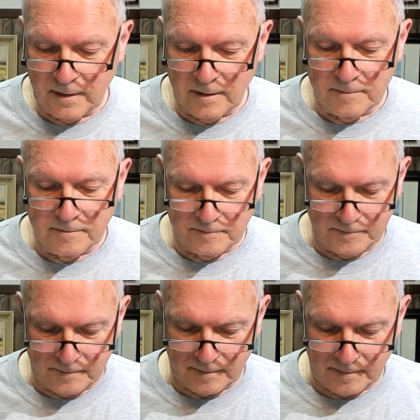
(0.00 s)

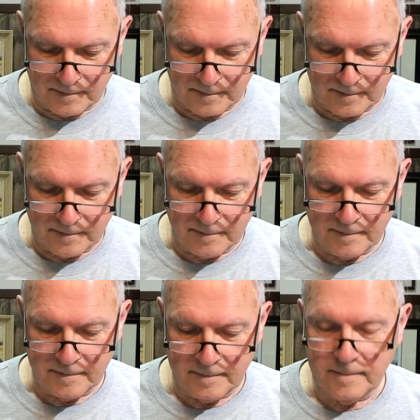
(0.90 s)
(no one is talking)